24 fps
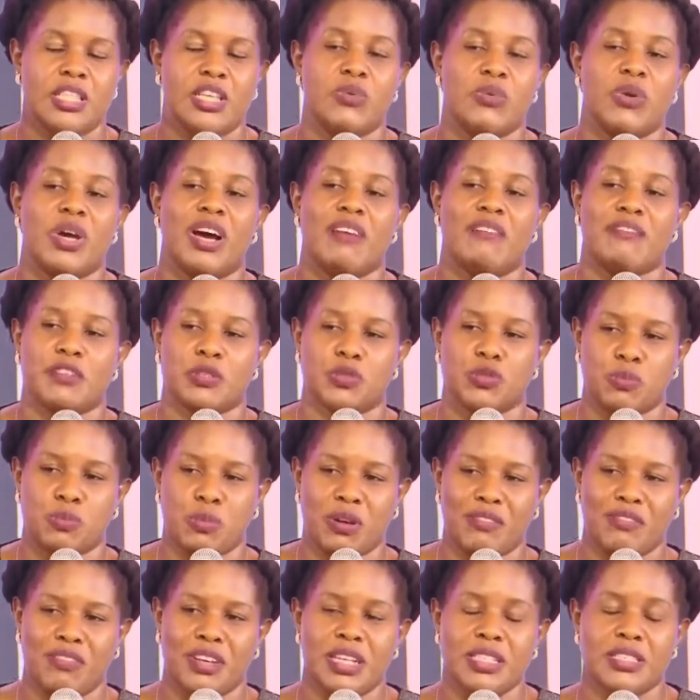Then we have a
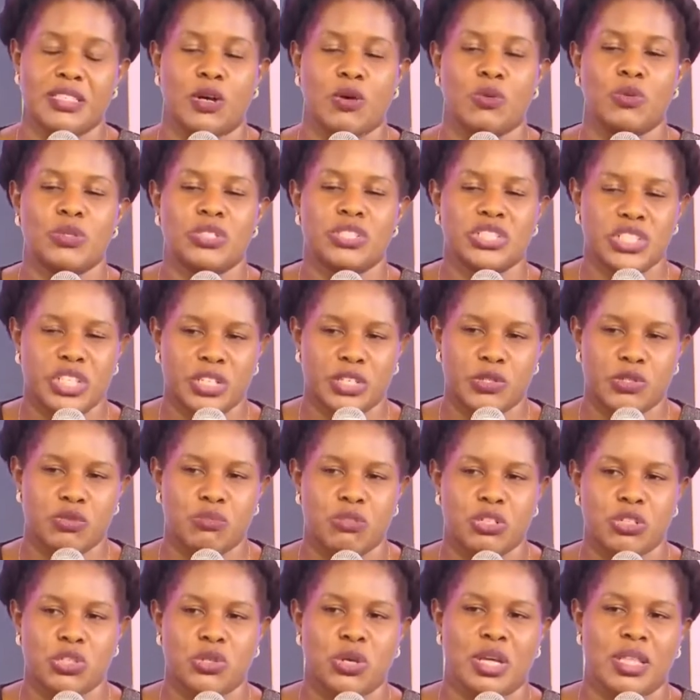supervisor who checks to
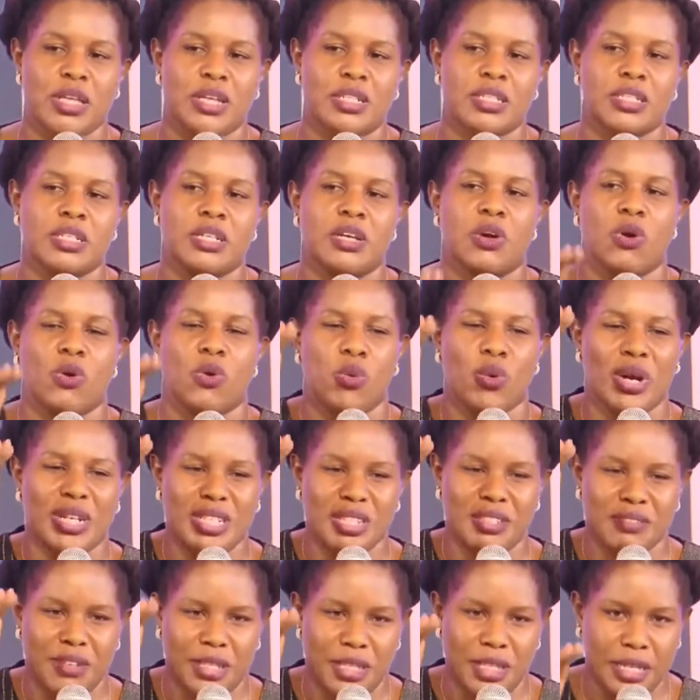make sure that
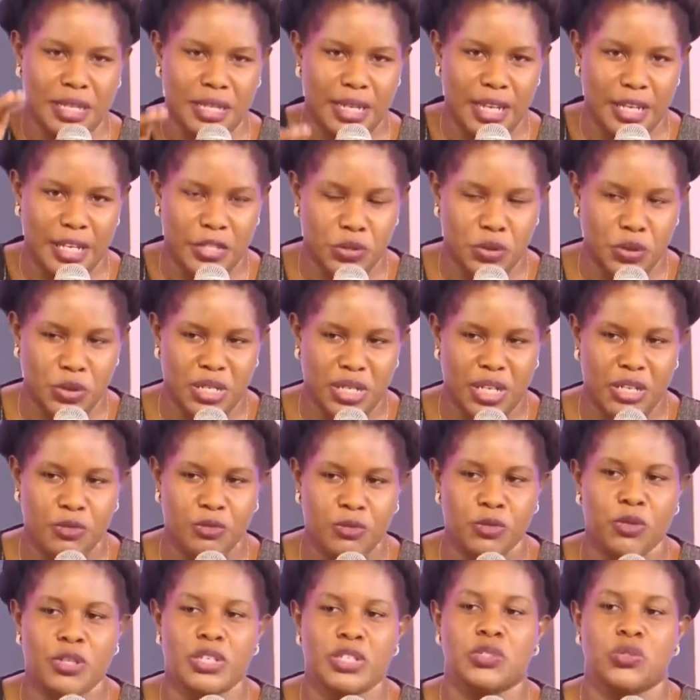whatever the client ordered
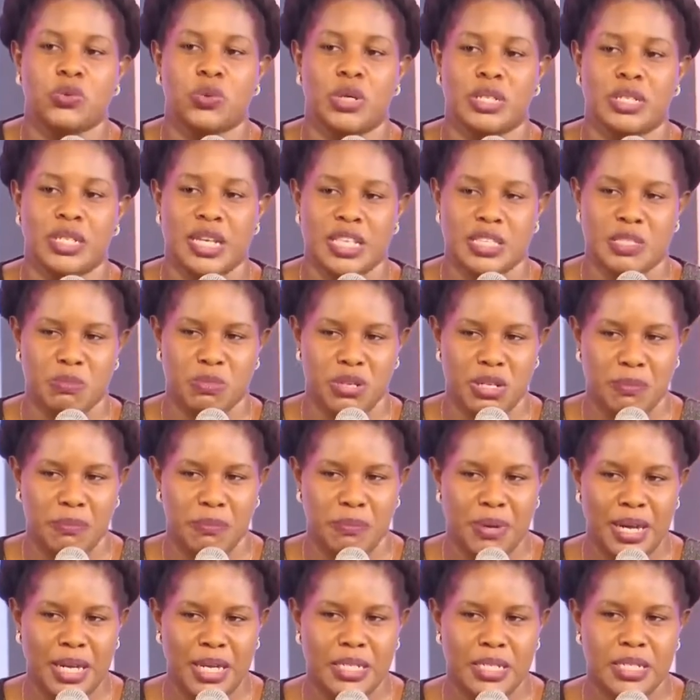for is what has been
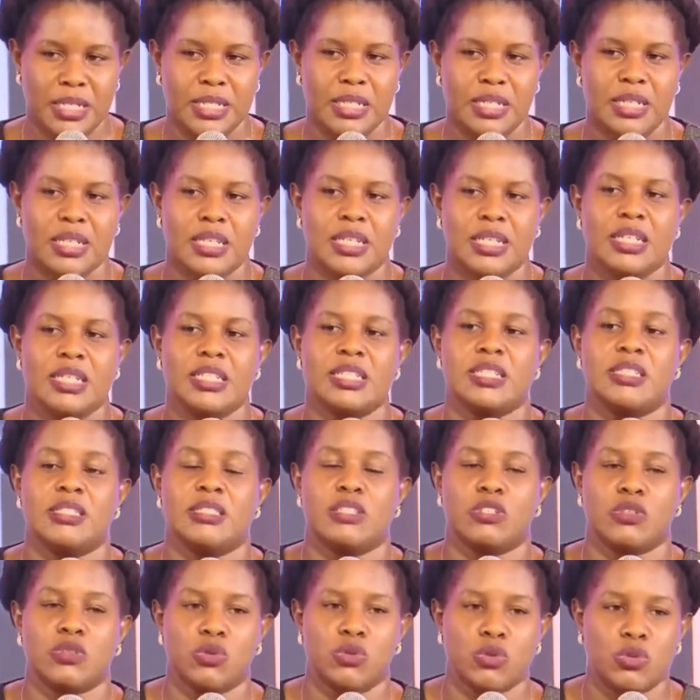packed. It is
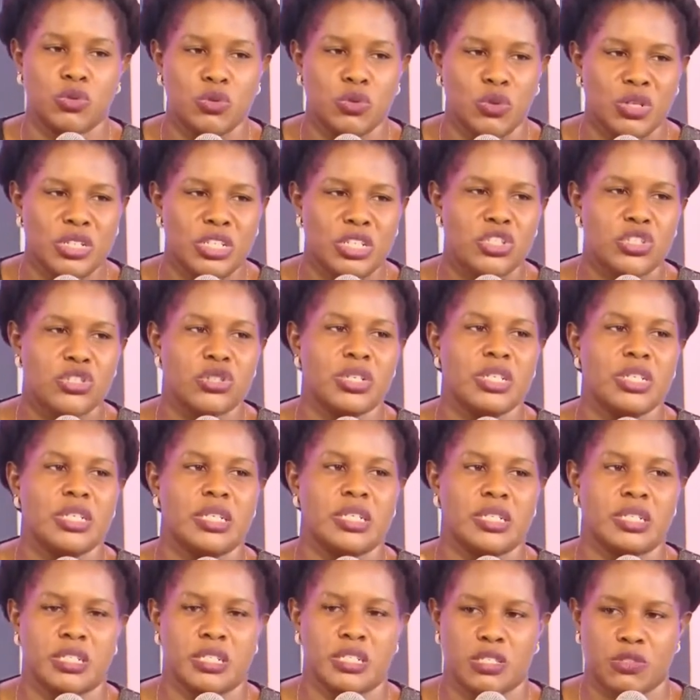in good condition.
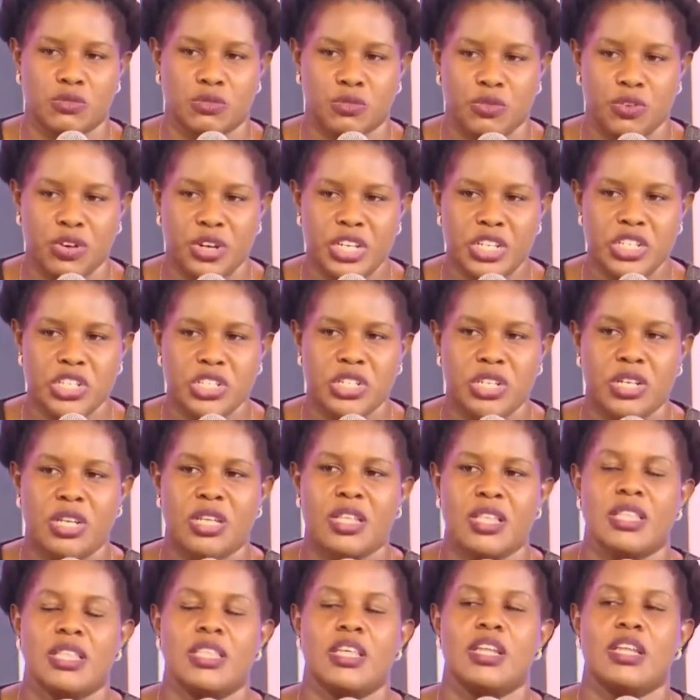It is fresh.
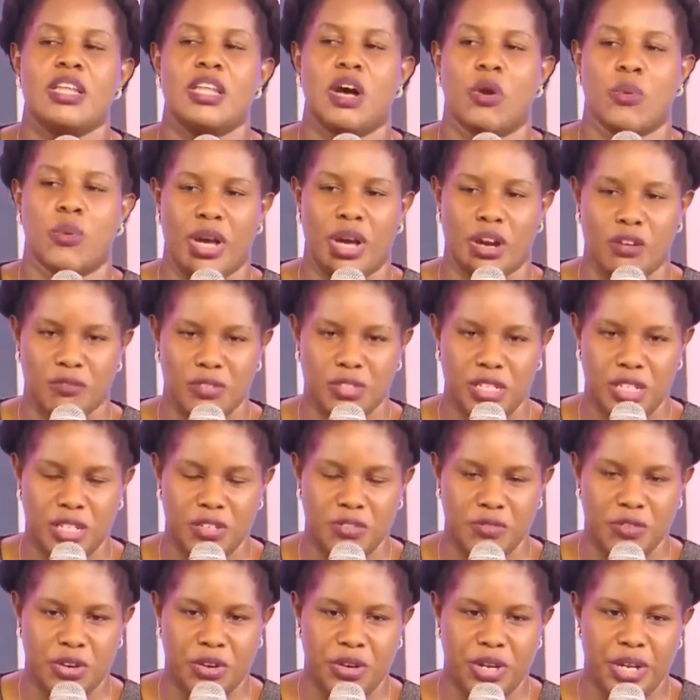Then now we have
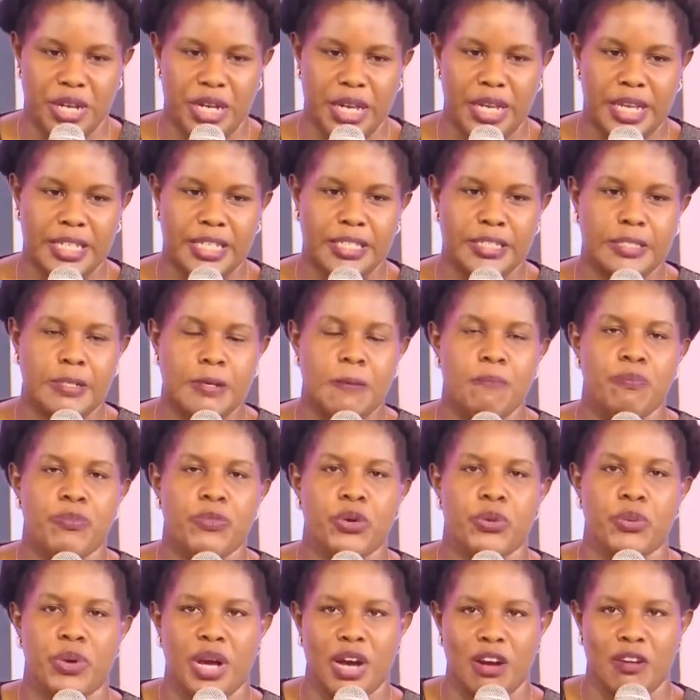delivery guys.
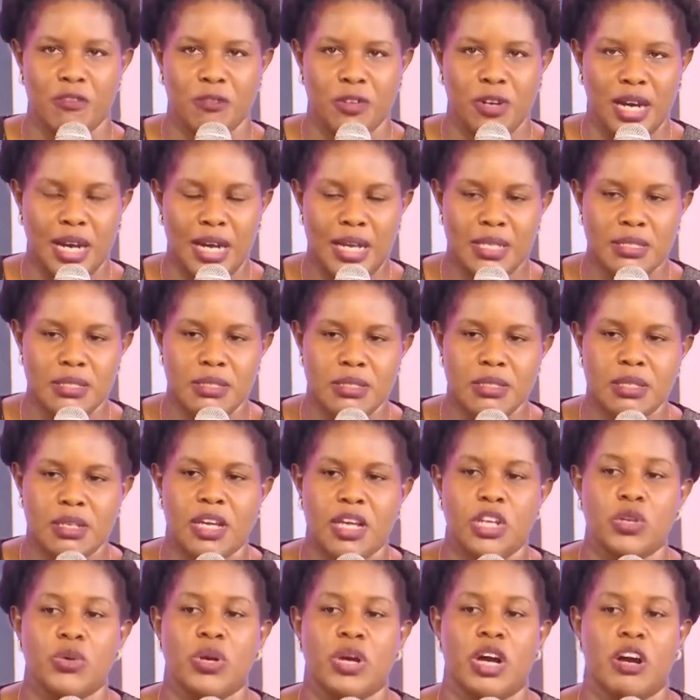We have cars
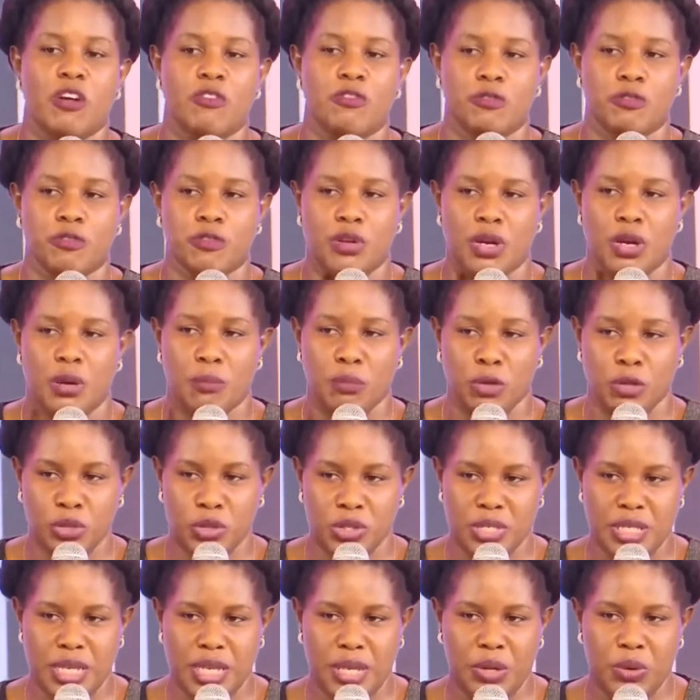and we have
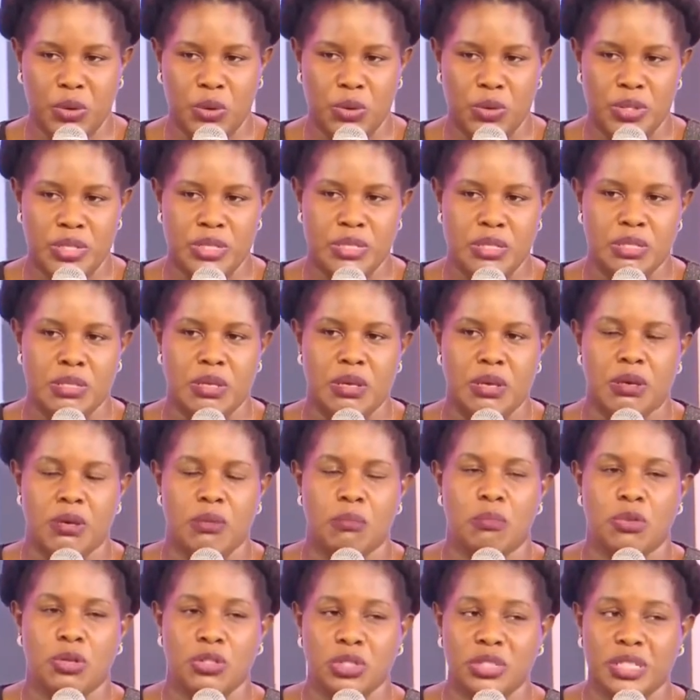motorcycles.
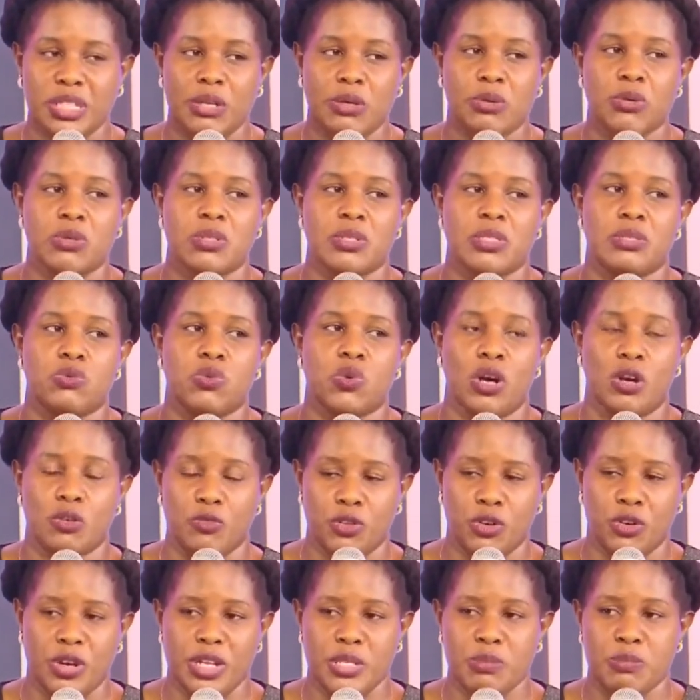Motorcycles work
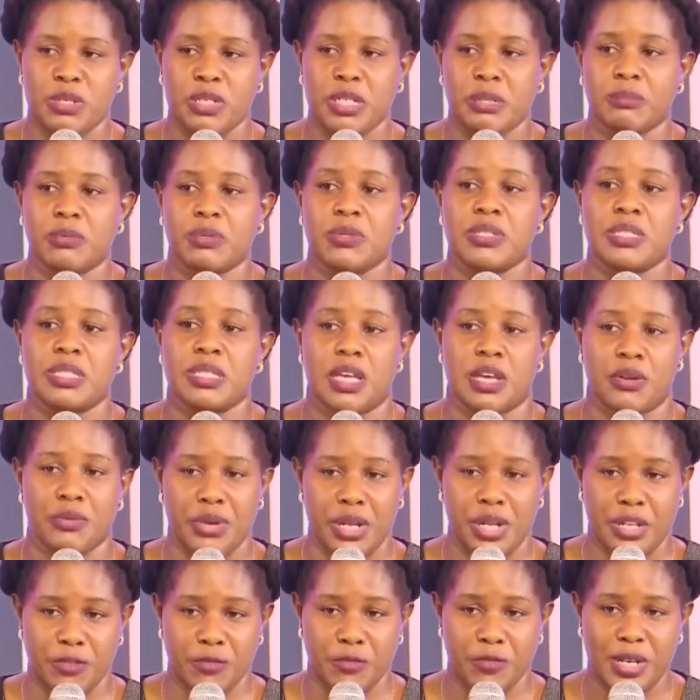for us better because they are
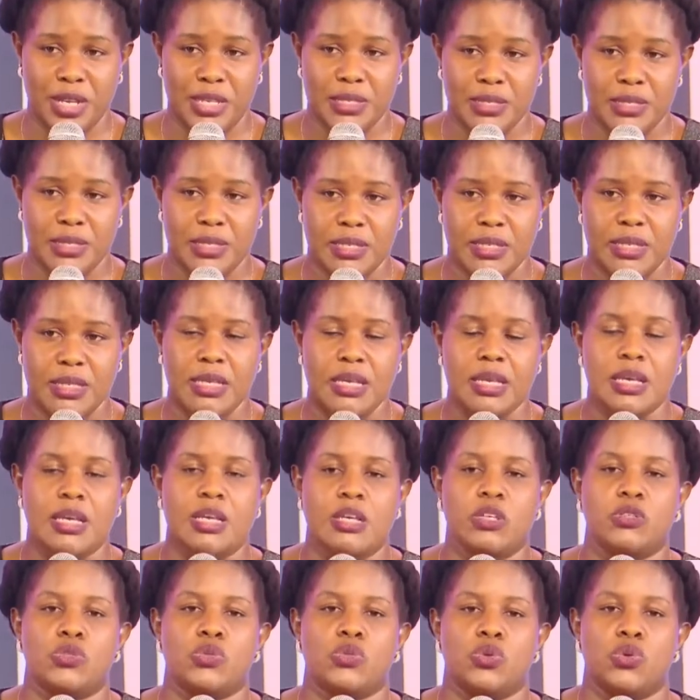really fast.
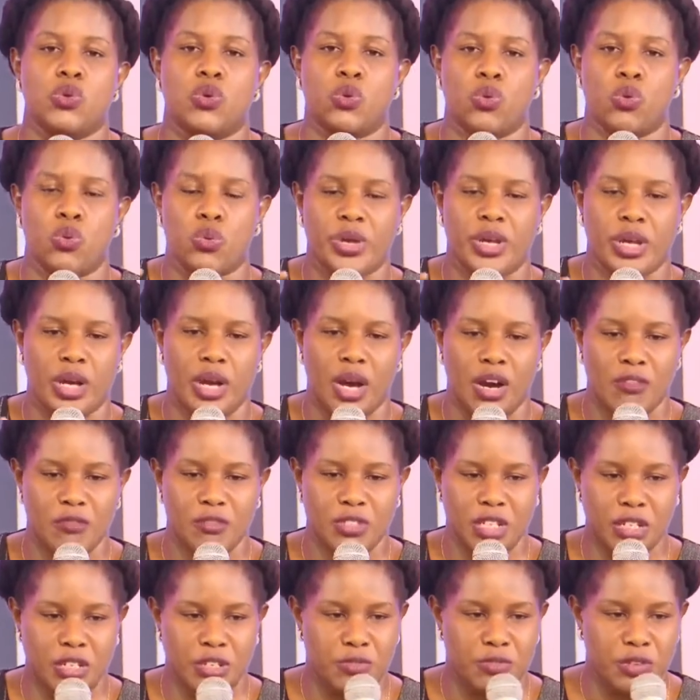So we have
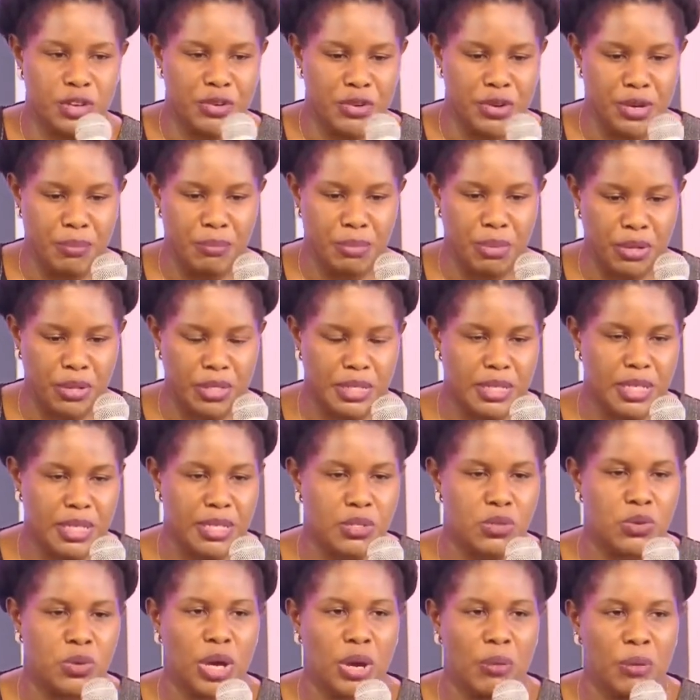delivery
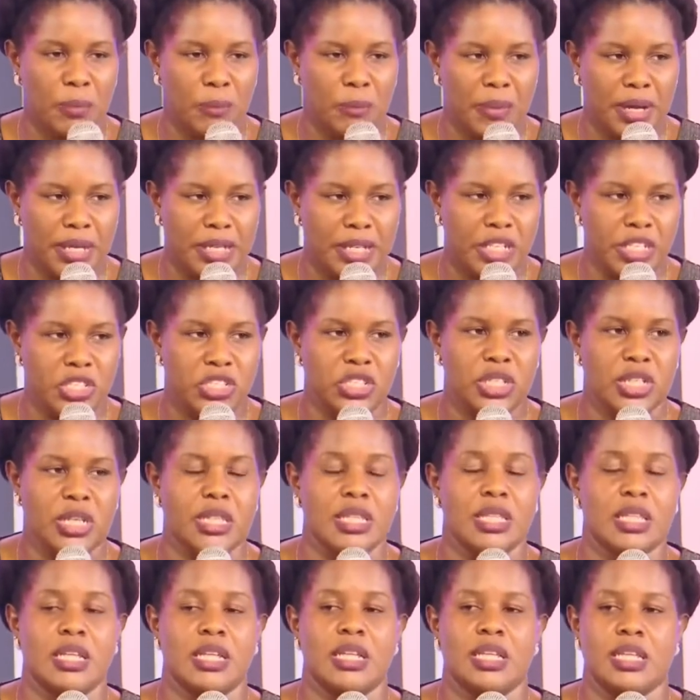boxes where we package
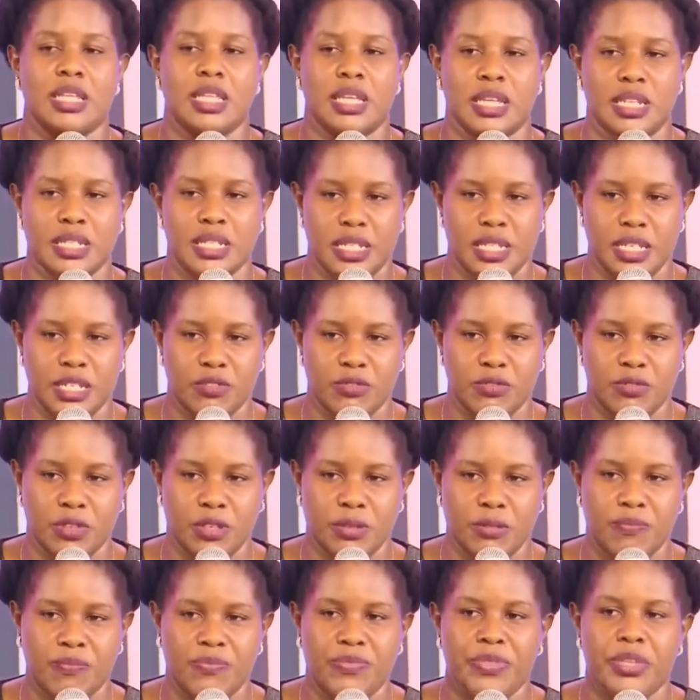and then they deliver.